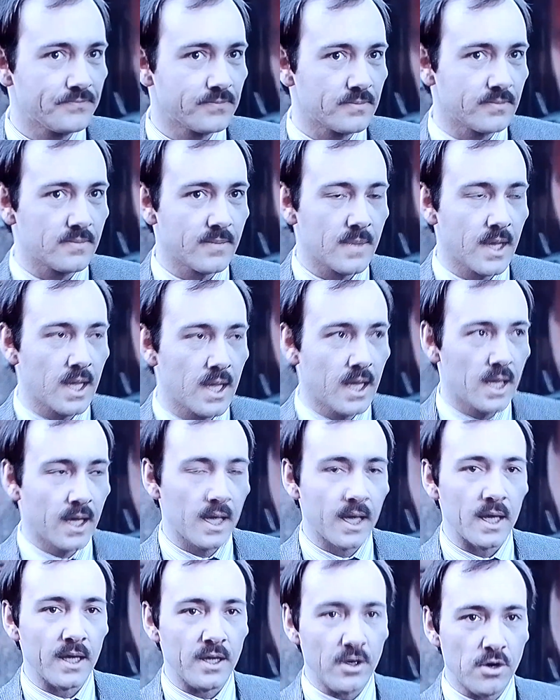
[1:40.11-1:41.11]
time
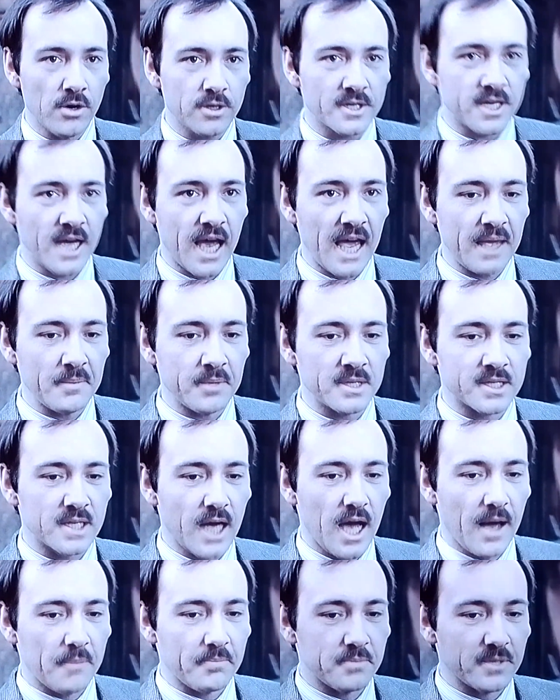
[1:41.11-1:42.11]
is it? Your time is
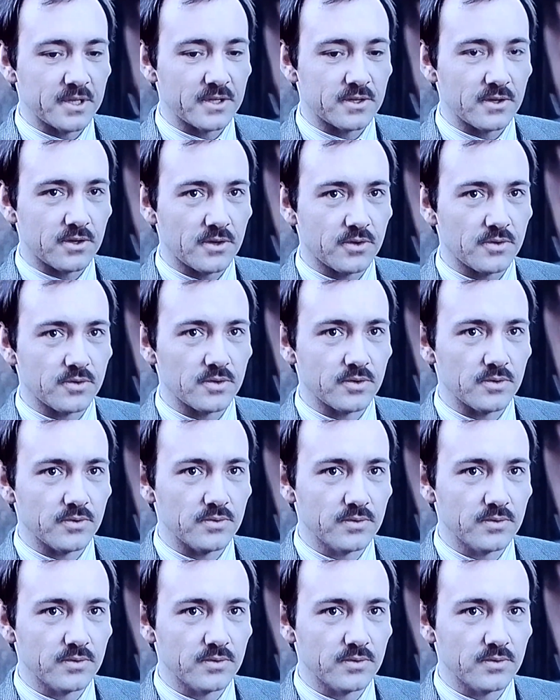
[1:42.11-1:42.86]
up, Mr. Karue.